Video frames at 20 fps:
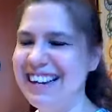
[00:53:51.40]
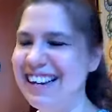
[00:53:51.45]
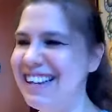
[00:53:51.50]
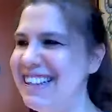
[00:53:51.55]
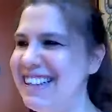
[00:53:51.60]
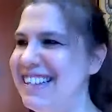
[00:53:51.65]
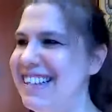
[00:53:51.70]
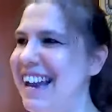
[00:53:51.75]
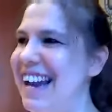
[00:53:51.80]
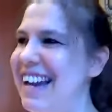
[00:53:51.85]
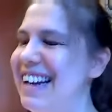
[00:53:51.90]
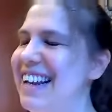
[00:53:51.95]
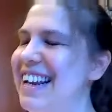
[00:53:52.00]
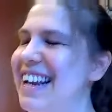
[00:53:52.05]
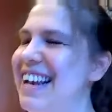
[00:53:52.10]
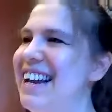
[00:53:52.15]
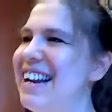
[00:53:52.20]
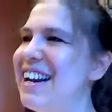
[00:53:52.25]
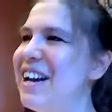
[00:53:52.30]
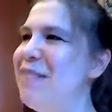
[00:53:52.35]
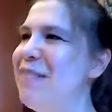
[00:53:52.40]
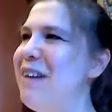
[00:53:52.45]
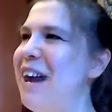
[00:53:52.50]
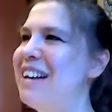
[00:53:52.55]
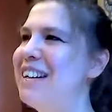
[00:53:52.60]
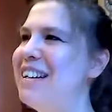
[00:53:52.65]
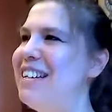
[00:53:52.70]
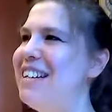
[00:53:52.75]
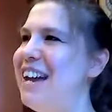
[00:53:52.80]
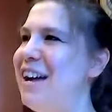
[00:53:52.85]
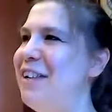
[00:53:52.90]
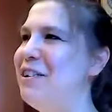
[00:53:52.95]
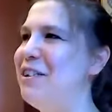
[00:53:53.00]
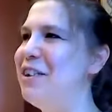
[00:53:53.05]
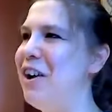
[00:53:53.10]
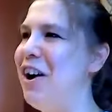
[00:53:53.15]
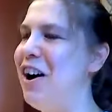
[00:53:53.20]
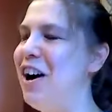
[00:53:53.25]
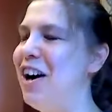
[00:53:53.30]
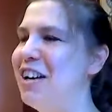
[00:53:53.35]
second side, come back to down
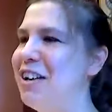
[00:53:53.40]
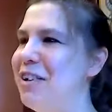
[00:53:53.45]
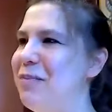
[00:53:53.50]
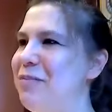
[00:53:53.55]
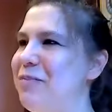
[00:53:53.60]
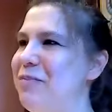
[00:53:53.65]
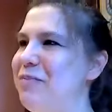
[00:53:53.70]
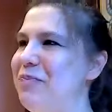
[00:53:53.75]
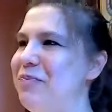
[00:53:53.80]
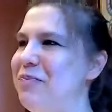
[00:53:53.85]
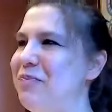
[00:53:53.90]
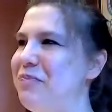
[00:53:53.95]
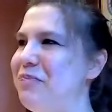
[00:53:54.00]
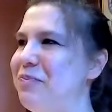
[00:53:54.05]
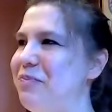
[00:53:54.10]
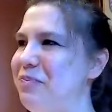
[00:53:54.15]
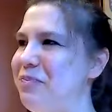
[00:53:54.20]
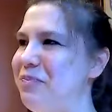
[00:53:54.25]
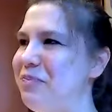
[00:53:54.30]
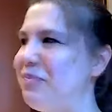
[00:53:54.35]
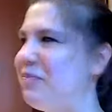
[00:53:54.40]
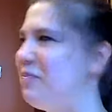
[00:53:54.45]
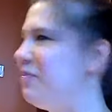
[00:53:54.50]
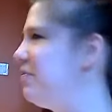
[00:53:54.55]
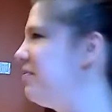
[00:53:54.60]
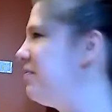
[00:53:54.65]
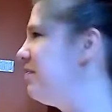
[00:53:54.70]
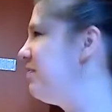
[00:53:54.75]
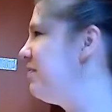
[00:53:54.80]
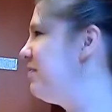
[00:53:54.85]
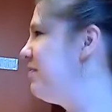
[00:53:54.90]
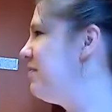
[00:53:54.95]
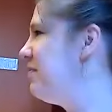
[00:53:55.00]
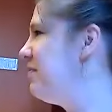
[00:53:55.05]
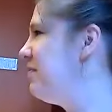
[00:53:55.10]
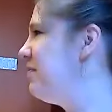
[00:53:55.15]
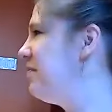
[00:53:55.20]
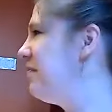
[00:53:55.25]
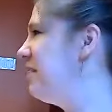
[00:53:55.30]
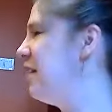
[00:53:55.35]
dog. I think I'll take
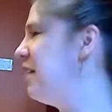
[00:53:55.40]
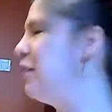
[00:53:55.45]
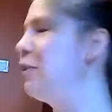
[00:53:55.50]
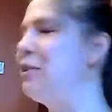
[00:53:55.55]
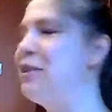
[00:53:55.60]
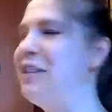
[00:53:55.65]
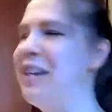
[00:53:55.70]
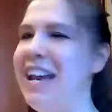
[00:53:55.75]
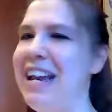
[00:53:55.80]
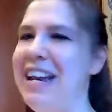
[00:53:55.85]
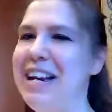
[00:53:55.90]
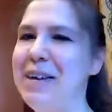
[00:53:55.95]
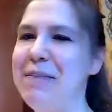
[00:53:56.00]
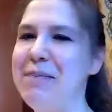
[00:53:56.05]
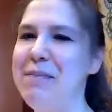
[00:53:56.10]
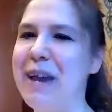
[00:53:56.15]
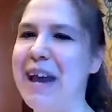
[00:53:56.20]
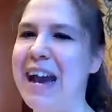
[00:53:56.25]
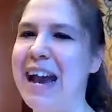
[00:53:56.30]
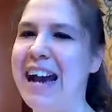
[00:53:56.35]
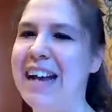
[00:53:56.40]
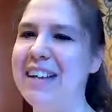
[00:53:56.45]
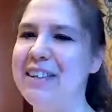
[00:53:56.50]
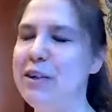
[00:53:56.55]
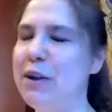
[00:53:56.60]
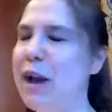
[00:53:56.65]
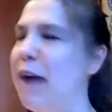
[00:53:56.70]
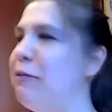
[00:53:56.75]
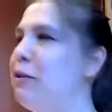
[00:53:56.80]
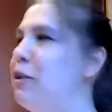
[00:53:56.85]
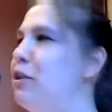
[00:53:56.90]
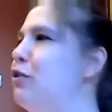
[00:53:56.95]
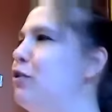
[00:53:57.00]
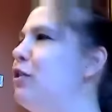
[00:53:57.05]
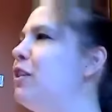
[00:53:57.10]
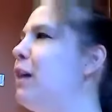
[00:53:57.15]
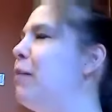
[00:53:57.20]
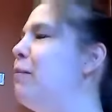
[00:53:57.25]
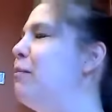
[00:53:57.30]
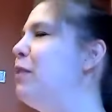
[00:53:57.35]
a pass. You'll take a pass. You have to do
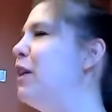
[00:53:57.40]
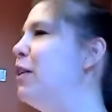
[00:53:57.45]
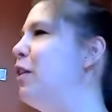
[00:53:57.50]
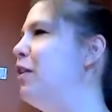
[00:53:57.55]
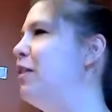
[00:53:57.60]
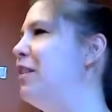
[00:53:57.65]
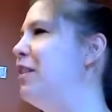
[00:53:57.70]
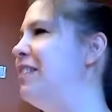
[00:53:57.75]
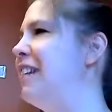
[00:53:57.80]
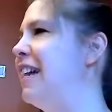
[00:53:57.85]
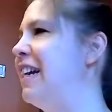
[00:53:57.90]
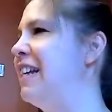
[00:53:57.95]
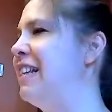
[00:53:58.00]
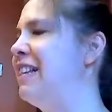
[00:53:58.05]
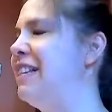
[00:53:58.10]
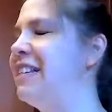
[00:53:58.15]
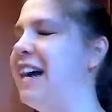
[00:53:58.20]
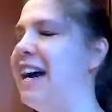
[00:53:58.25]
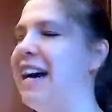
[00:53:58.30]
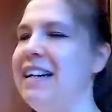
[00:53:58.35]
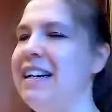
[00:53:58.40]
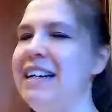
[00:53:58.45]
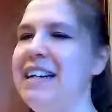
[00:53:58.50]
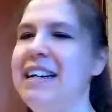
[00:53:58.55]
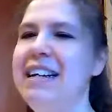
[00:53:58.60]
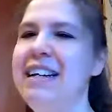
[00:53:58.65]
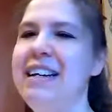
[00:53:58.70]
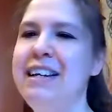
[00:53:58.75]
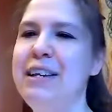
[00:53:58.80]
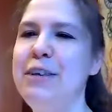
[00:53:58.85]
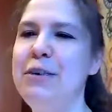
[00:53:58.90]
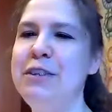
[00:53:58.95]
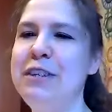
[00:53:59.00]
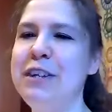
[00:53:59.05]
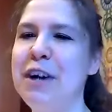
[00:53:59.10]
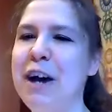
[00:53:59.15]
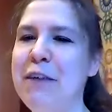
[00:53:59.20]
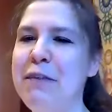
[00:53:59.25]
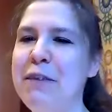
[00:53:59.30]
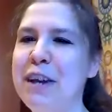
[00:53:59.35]
something on the second side. You
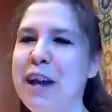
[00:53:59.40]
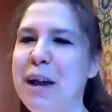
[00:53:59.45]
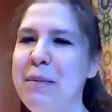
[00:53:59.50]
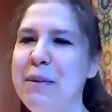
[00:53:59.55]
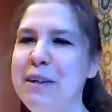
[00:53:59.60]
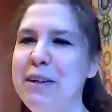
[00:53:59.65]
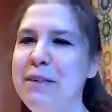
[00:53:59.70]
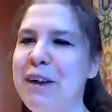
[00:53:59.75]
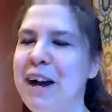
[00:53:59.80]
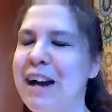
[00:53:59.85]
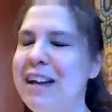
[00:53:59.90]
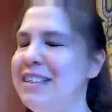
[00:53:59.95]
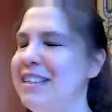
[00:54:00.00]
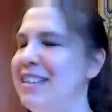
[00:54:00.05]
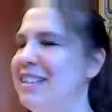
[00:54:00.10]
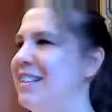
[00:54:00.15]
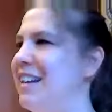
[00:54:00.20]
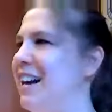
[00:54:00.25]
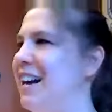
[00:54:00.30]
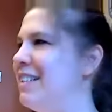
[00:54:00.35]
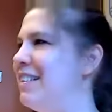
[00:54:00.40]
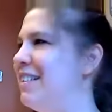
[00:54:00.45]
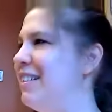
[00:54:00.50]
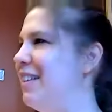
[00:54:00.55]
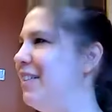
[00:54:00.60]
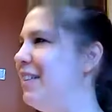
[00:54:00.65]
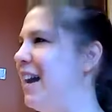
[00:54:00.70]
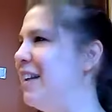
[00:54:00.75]
still have to come into Vasisthasana.